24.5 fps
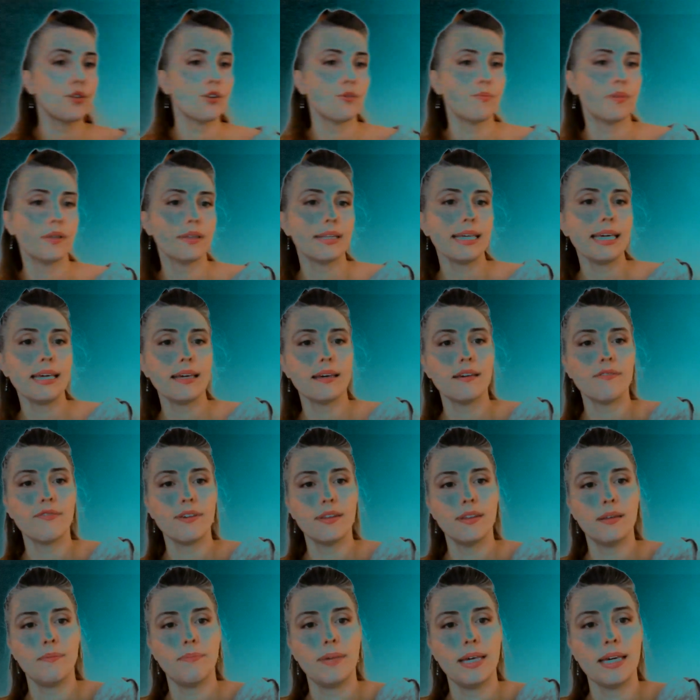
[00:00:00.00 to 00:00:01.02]
who believe
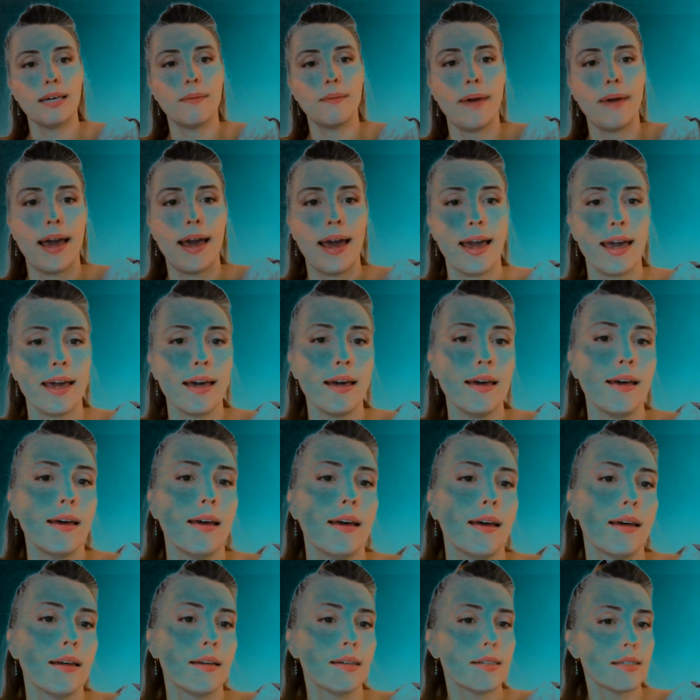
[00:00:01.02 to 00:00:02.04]
in the Big Bang
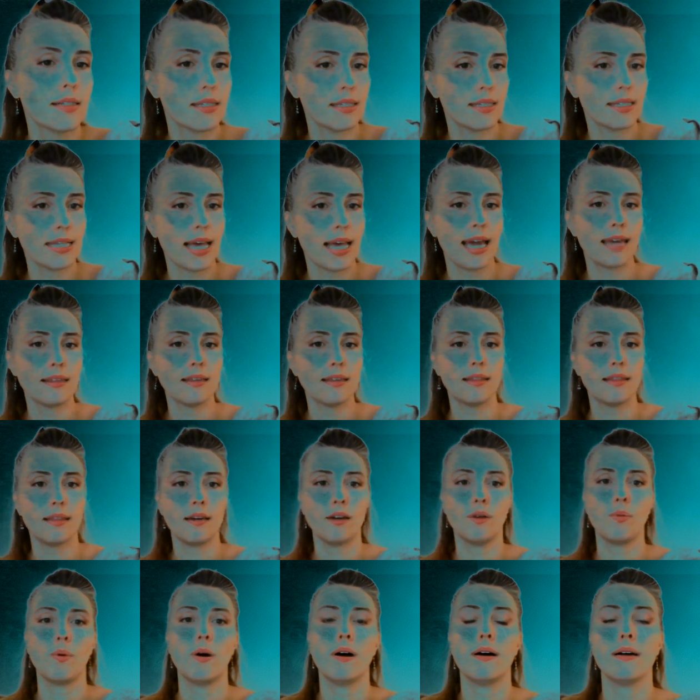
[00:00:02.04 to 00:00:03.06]
say that
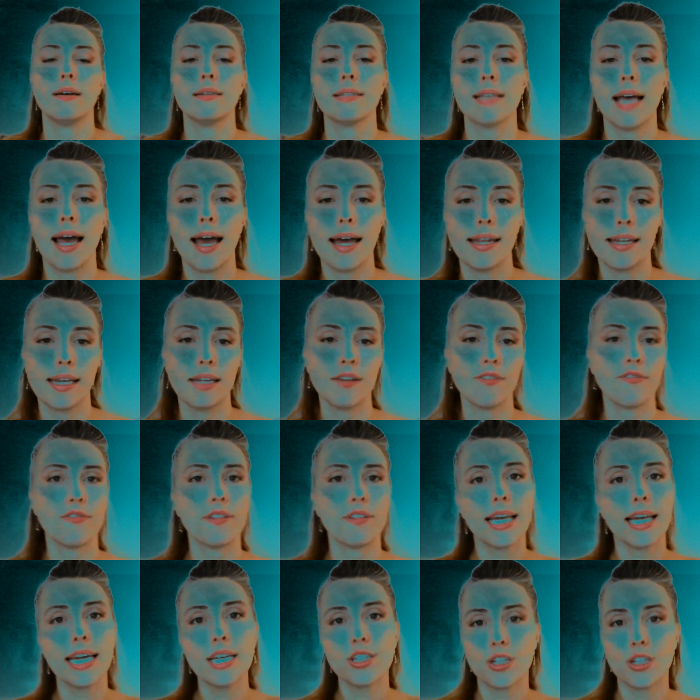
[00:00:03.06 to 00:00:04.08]
there was an
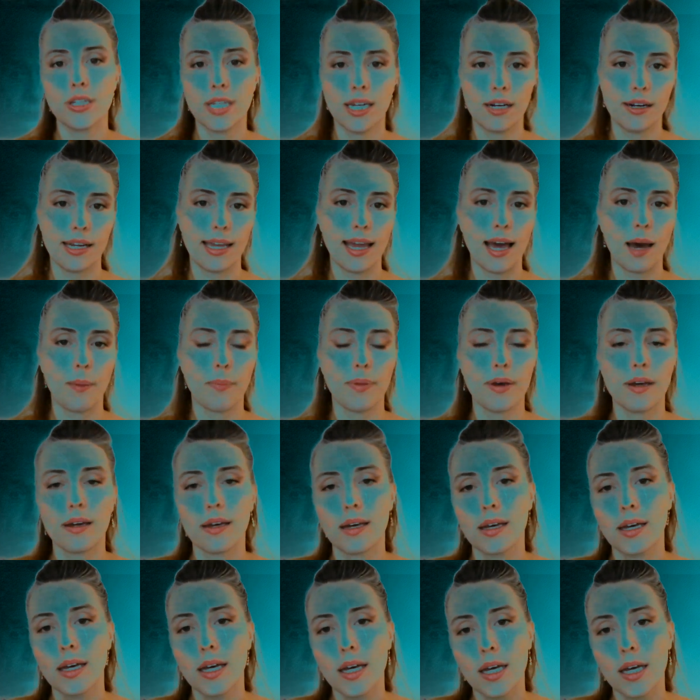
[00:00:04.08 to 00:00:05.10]
inflationary
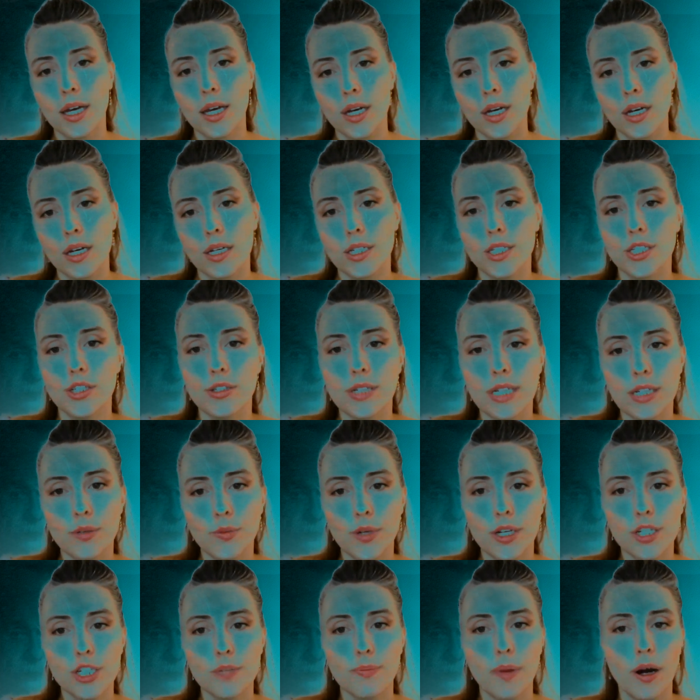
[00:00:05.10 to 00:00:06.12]
epoch during
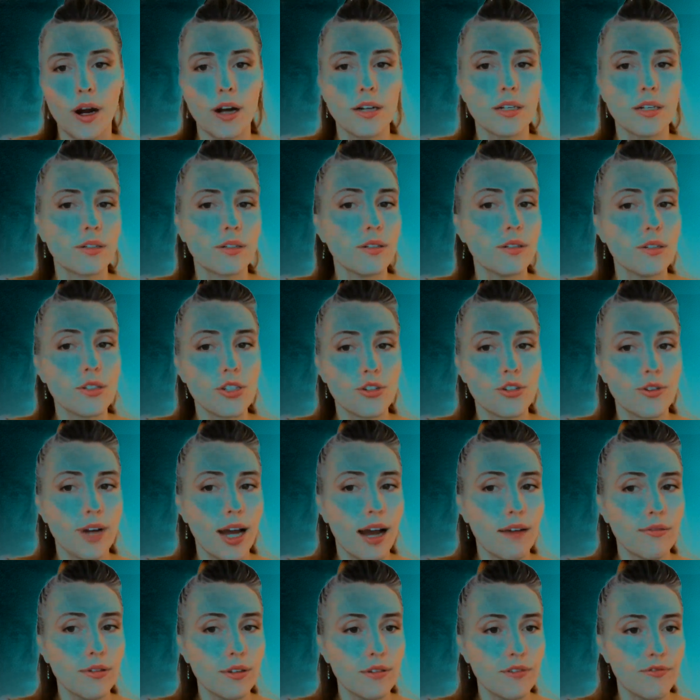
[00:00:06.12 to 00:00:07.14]
which particles
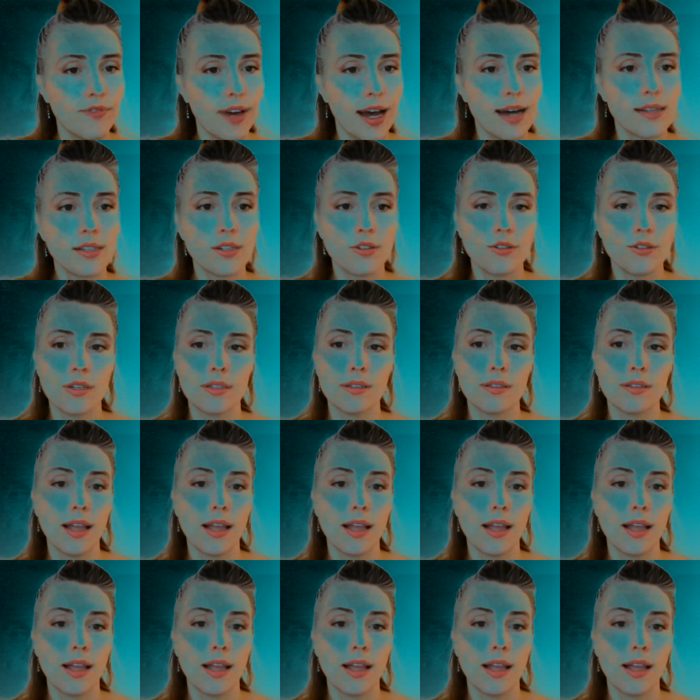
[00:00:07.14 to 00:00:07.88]
traveled faster than